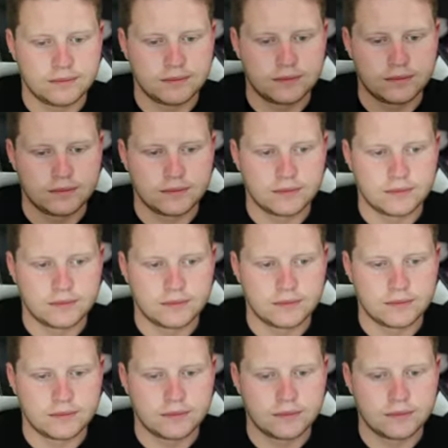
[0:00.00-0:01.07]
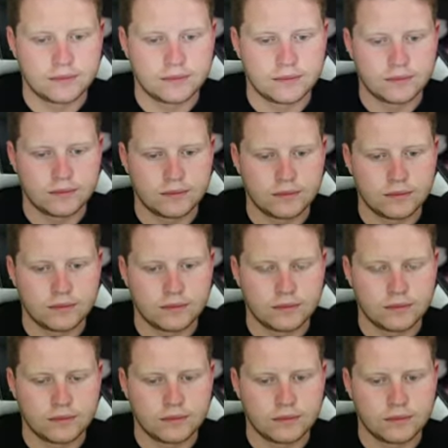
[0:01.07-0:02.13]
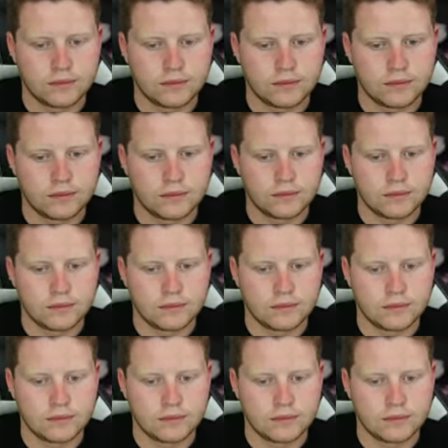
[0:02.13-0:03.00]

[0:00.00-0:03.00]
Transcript: Nothing is said.